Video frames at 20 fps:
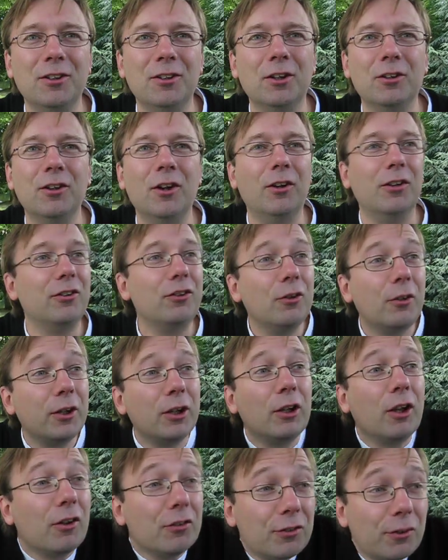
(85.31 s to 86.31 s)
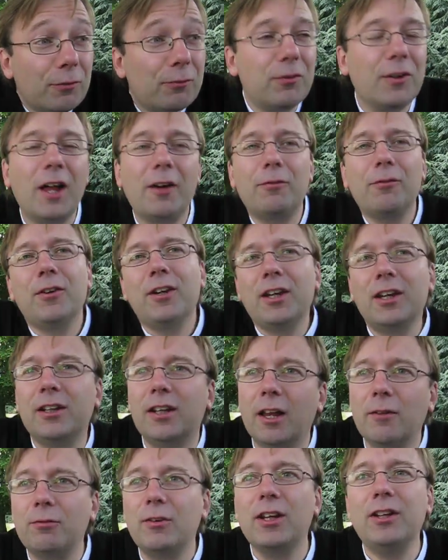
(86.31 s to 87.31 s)
You know, doing lots of fluffy and
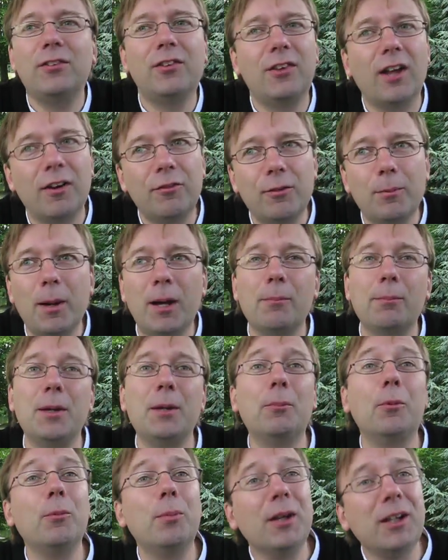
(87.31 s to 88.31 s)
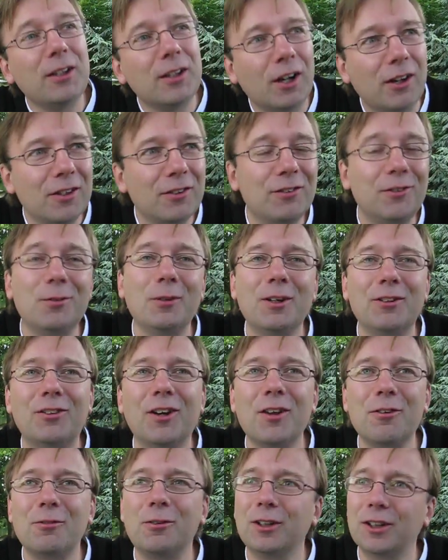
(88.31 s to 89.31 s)
lovely stuff about people being nice to each
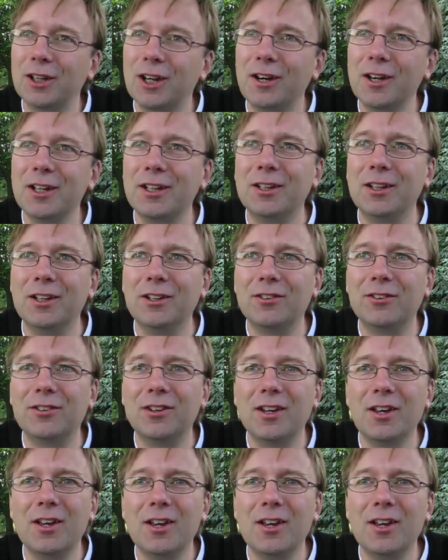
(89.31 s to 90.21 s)
other and kindness.